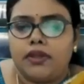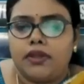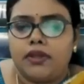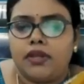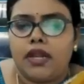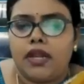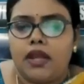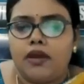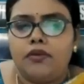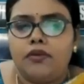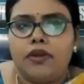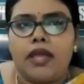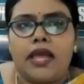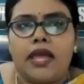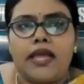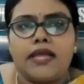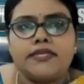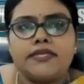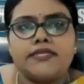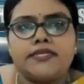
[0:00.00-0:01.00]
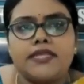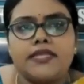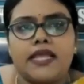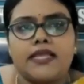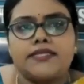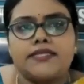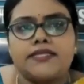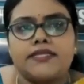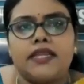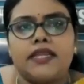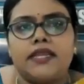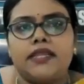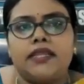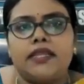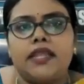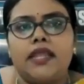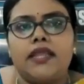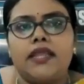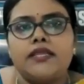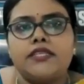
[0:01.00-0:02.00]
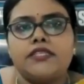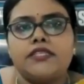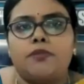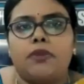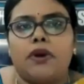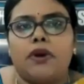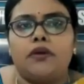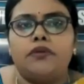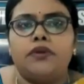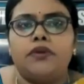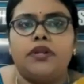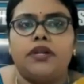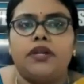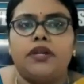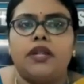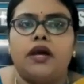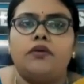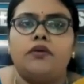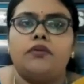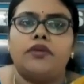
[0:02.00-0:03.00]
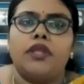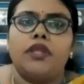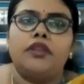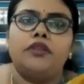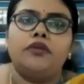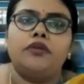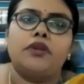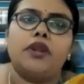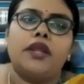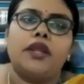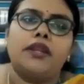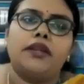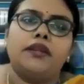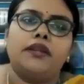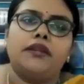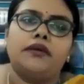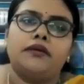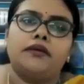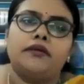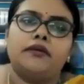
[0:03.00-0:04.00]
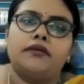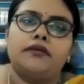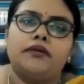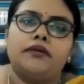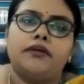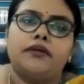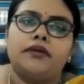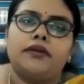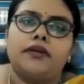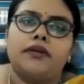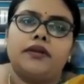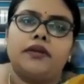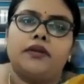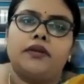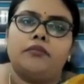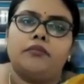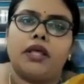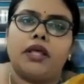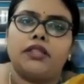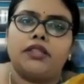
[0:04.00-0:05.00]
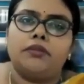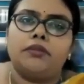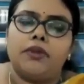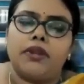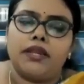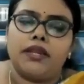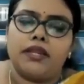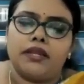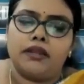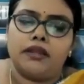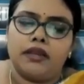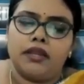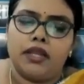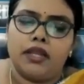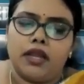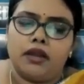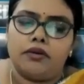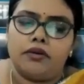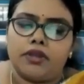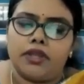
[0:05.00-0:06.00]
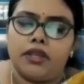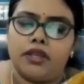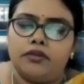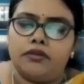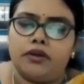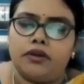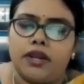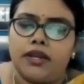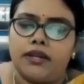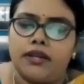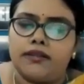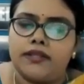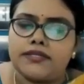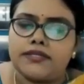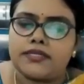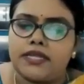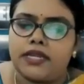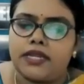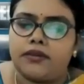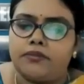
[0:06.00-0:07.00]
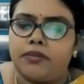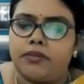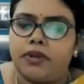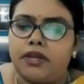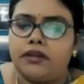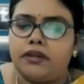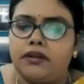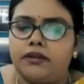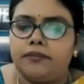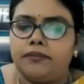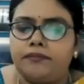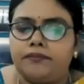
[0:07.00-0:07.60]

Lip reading: Now, as Snk is bounded, how can you write? Mathematically, how can you write the statement?